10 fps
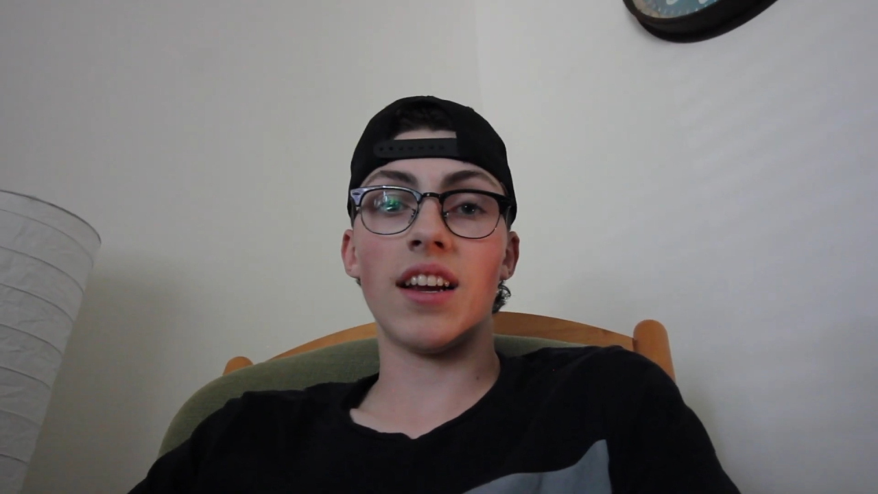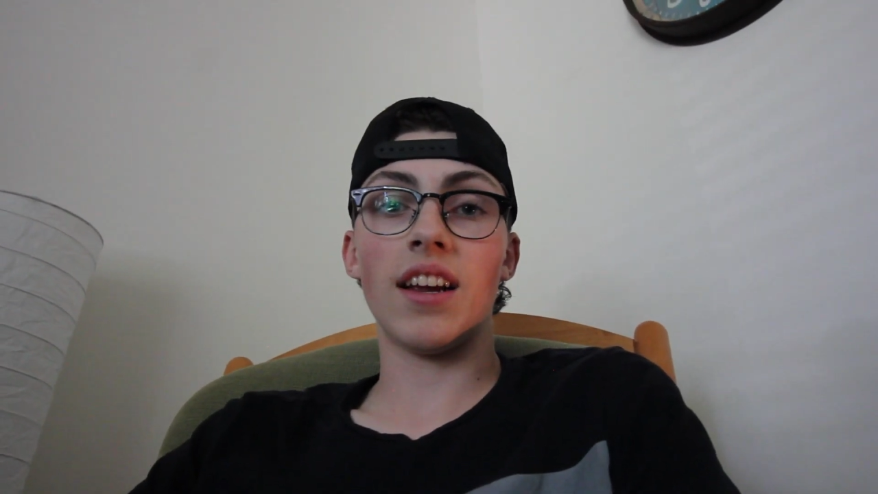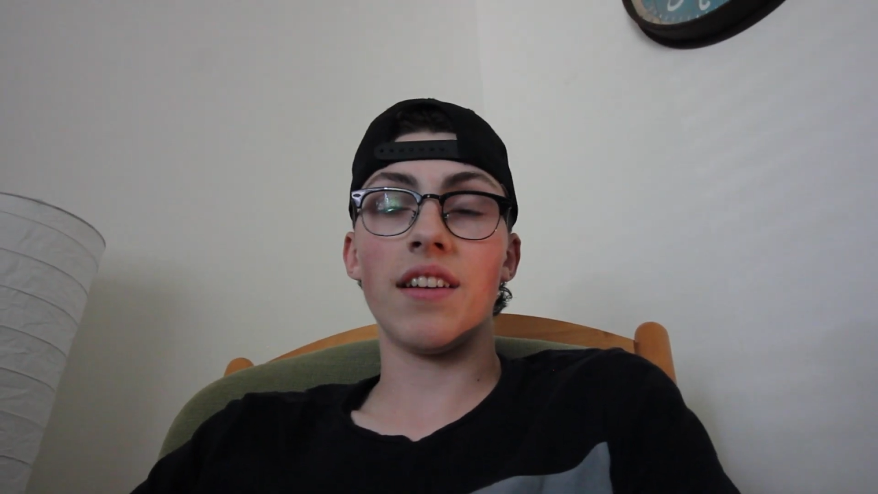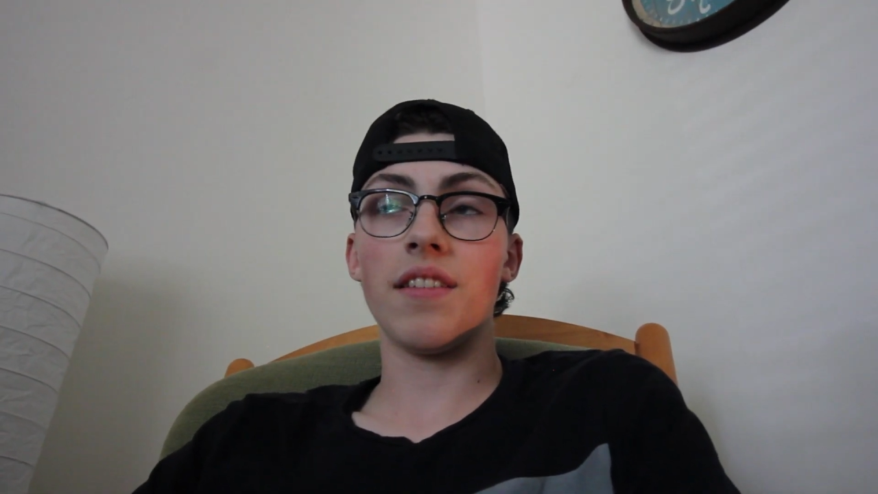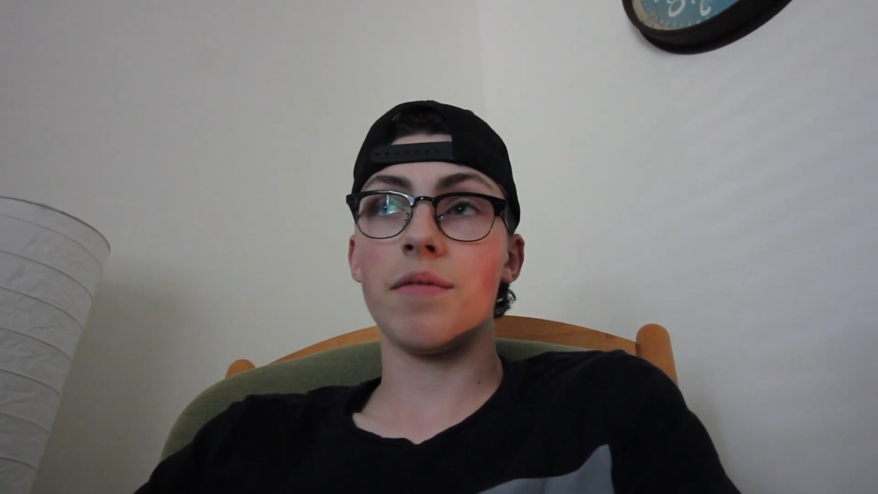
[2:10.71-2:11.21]

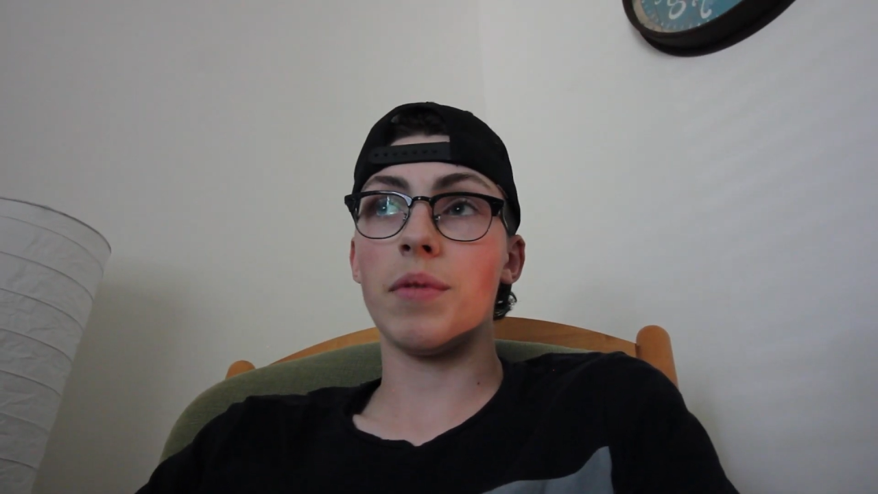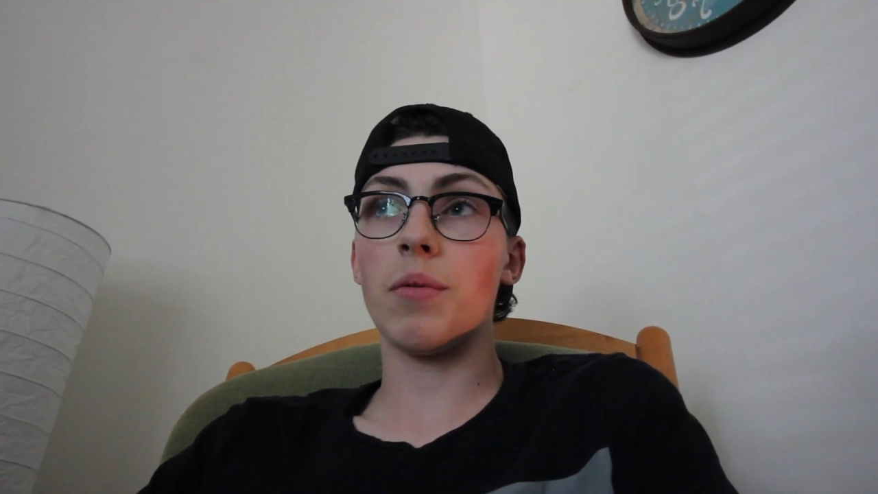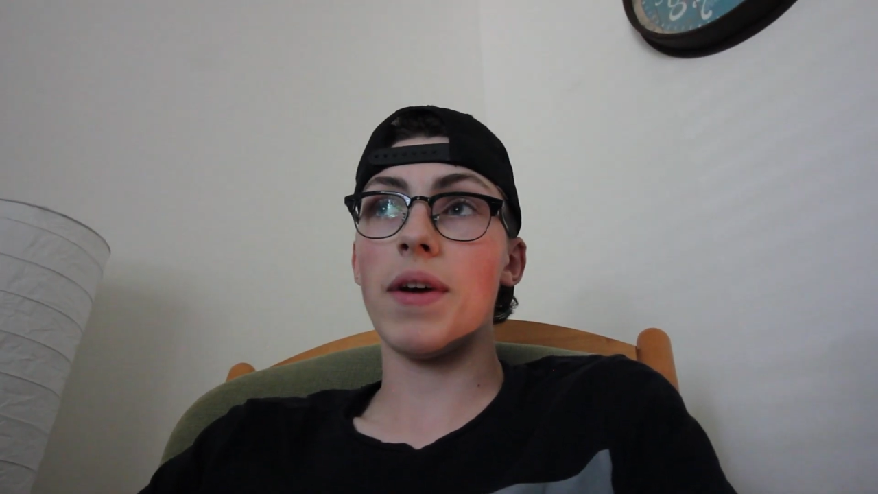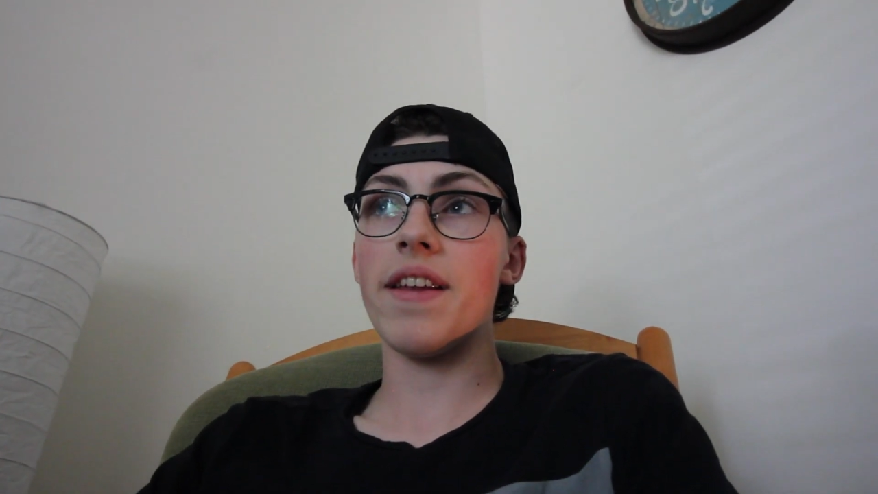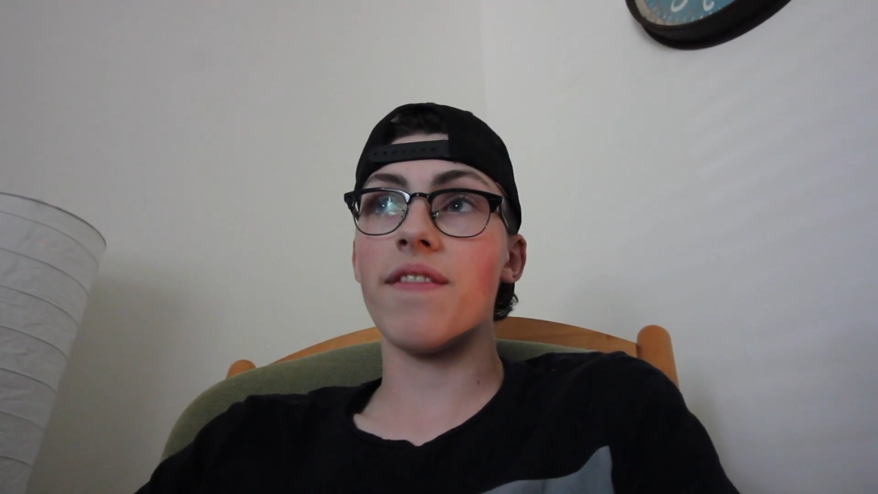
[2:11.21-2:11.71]
I've
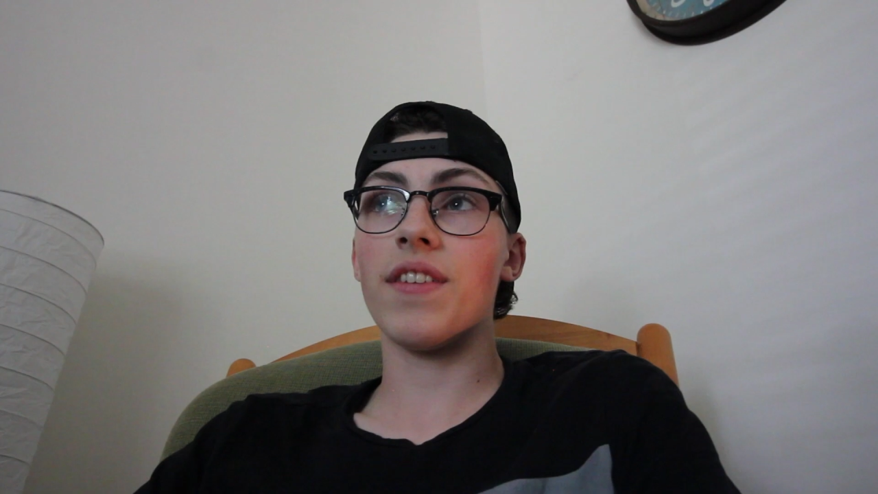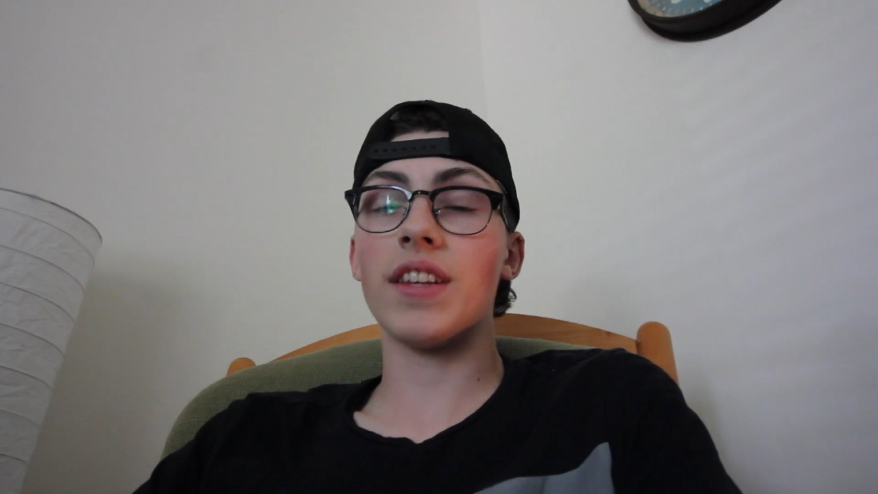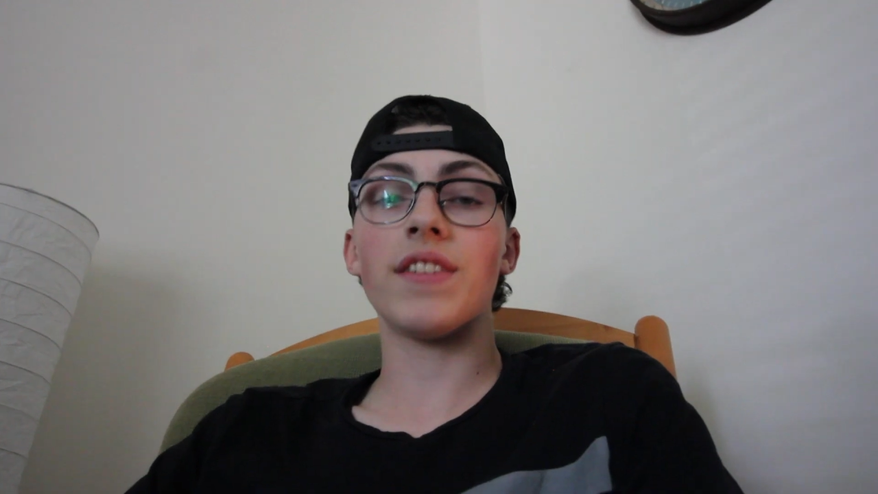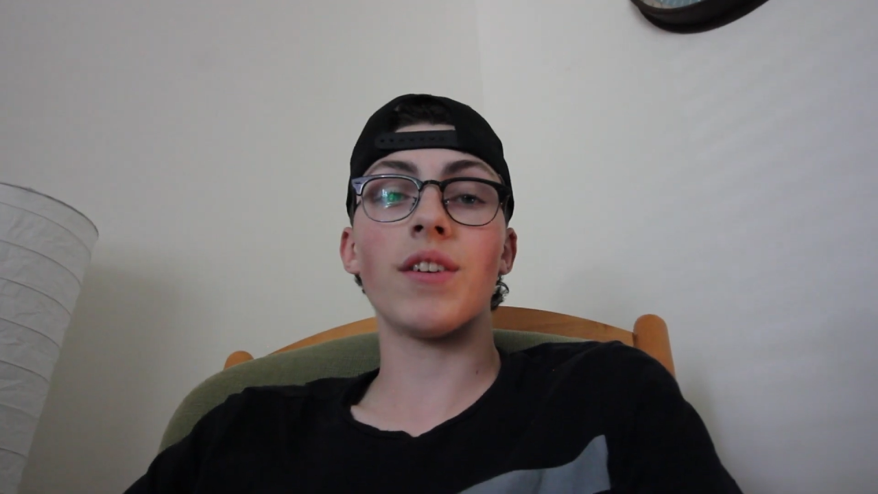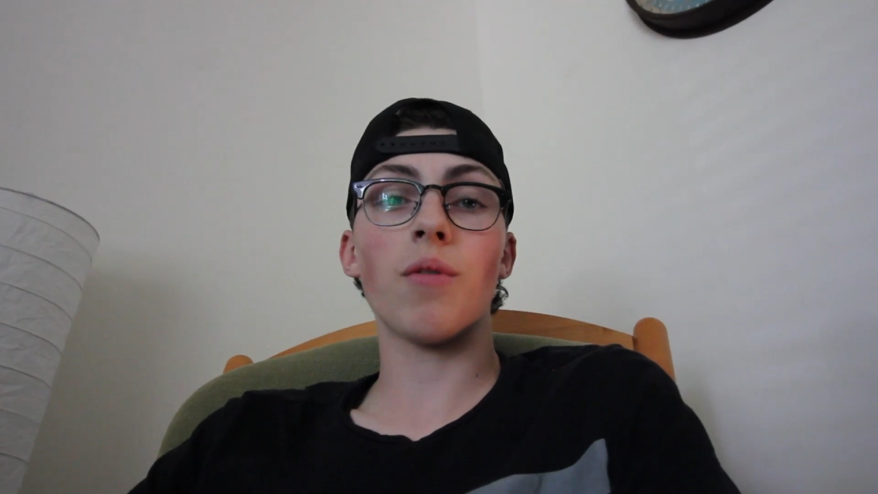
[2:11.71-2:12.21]
been waiting for
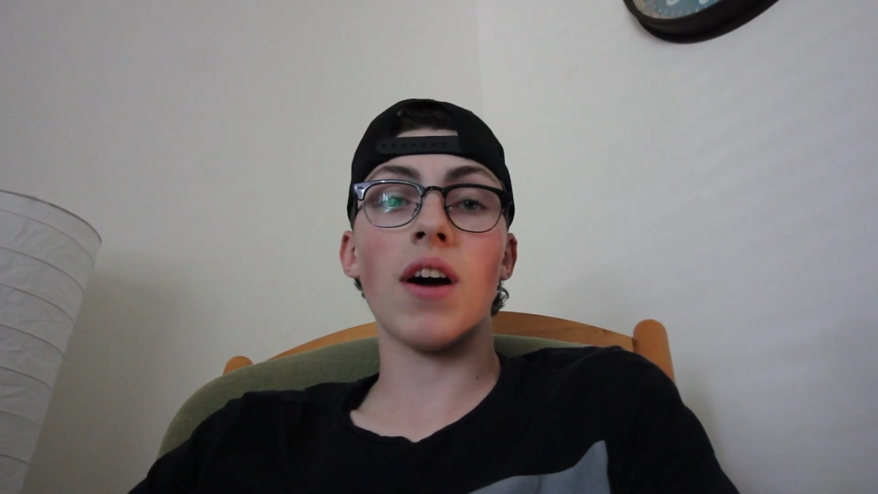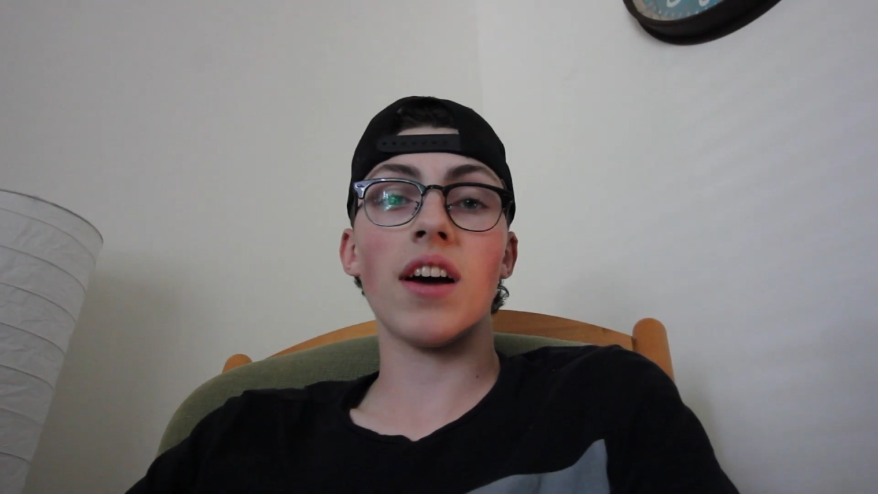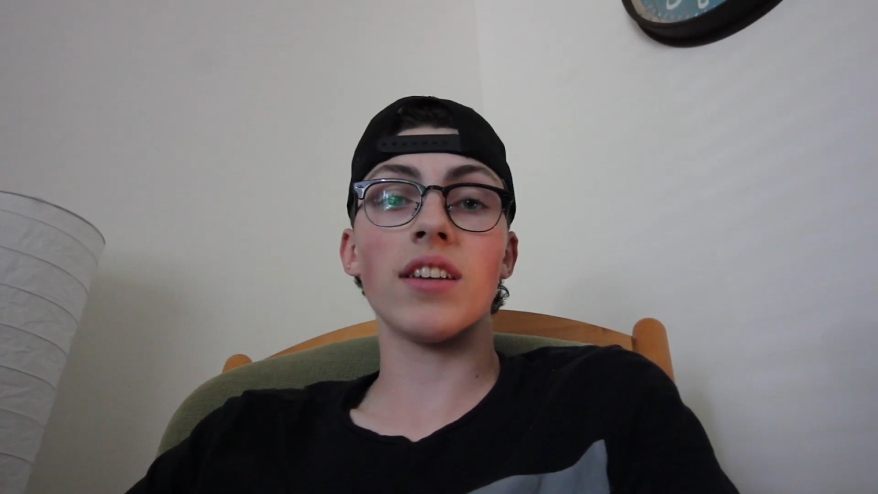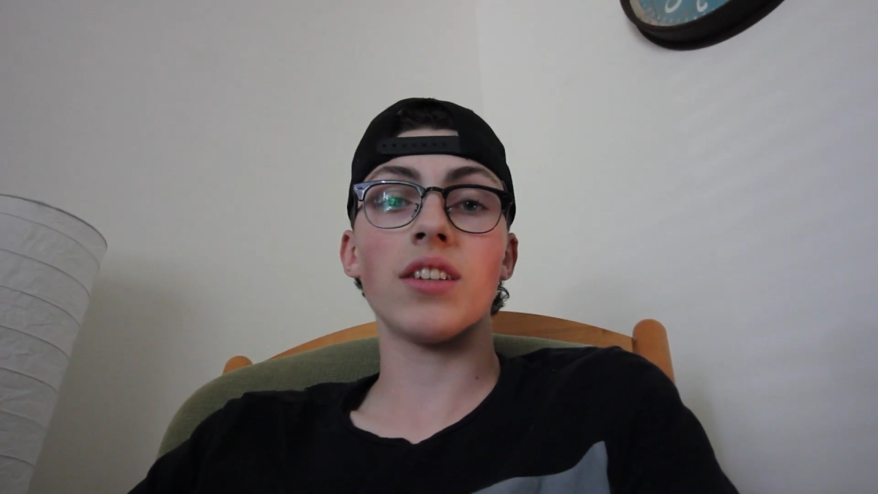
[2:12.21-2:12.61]
this for a while,